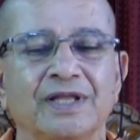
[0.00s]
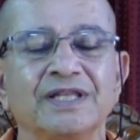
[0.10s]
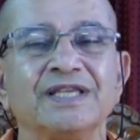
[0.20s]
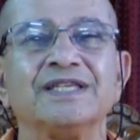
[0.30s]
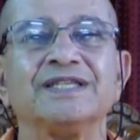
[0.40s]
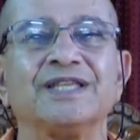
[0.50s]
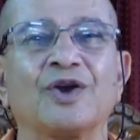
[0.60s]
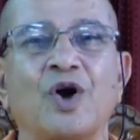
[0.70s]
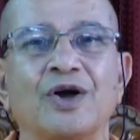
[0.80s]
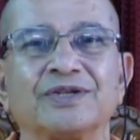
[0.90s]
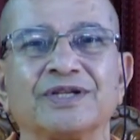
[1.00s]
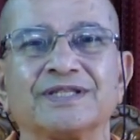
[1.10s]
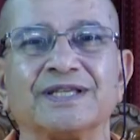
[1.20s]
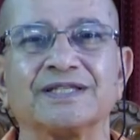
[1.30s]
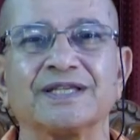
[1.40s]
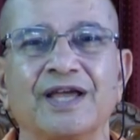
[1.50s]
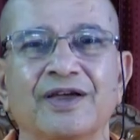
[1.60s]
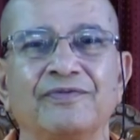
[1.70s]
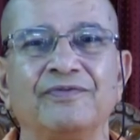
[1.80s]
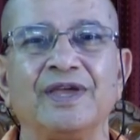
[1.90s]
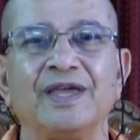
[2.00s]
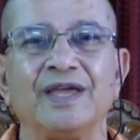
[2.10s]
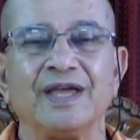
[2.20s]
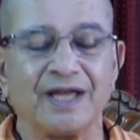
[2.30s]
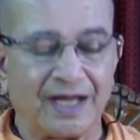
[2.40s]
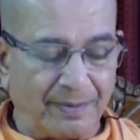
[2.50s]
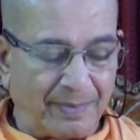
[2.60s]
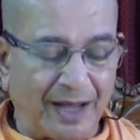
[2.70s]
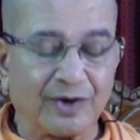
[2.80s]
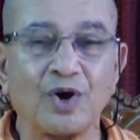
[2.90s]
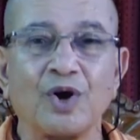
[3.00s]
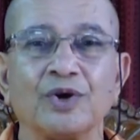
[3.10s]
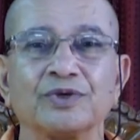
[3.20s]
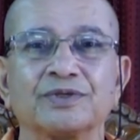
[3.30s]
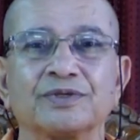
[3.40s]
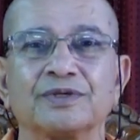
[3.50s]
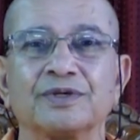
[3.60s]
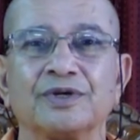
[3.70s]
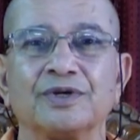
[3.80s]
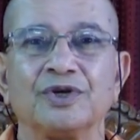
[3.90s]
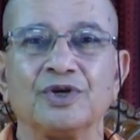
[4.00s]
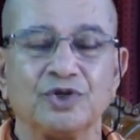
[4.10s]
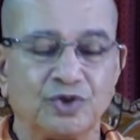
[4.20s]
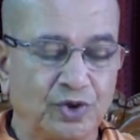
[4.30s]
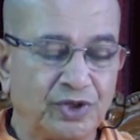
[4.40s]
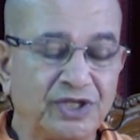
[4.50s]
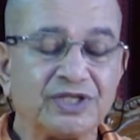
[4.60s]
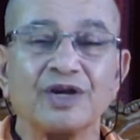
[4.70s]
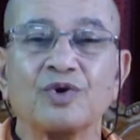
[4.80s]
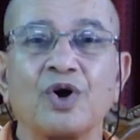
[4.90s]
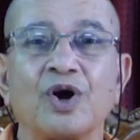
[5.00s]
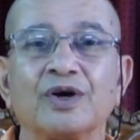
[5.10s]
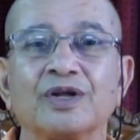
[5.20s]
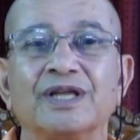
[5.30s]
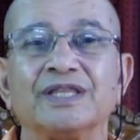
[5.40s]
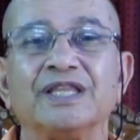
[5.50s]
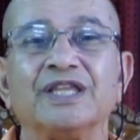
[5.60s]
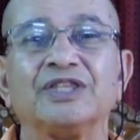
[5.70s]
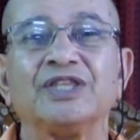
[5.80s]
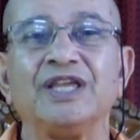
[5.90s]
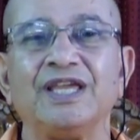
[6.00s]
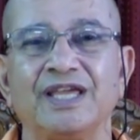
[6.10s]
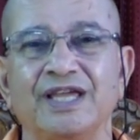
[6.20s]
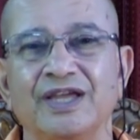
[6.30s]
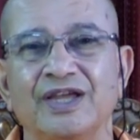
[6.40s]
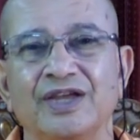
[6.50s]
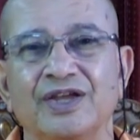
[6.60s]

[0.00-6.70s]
This is the consciousness we come across. So these are called the three,